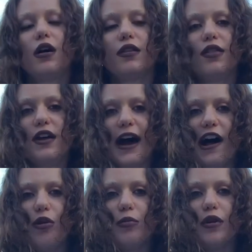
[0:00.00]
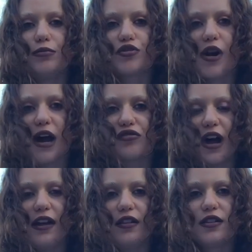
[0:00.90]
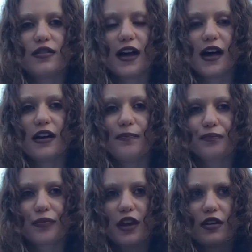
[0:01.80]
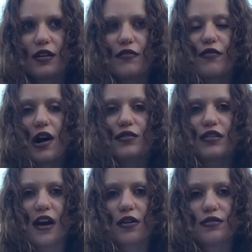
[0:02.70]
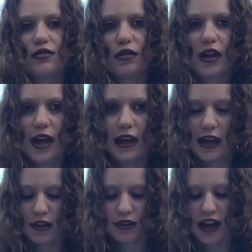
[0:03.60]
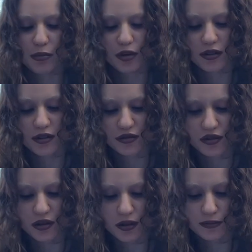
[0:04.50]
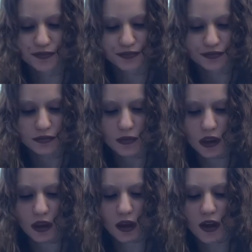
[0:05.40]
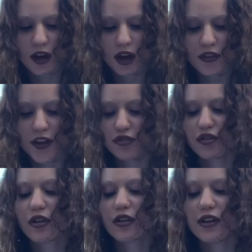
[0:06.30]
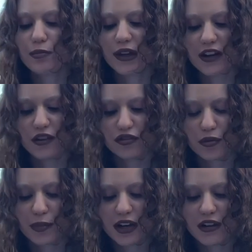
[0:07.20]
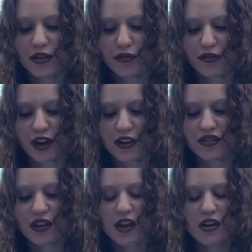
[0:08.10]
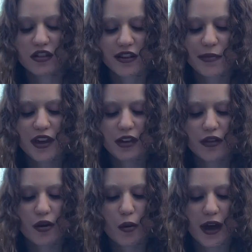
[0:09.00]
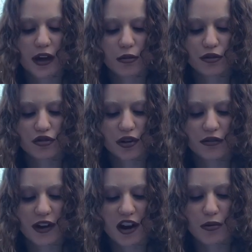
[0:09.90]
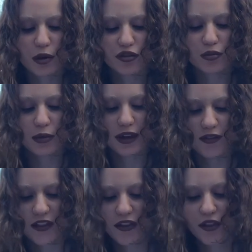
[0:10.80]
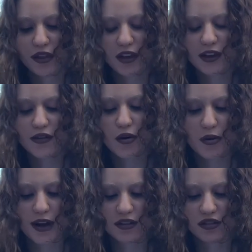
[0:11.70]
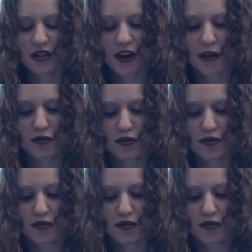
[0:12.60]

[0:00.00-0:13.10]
the album Trash Island that involves Echo 2K and Tyboy Digital. Additionally, Blade is repeating the phrase, something in the way, which could very much mean that the thing in the way is life.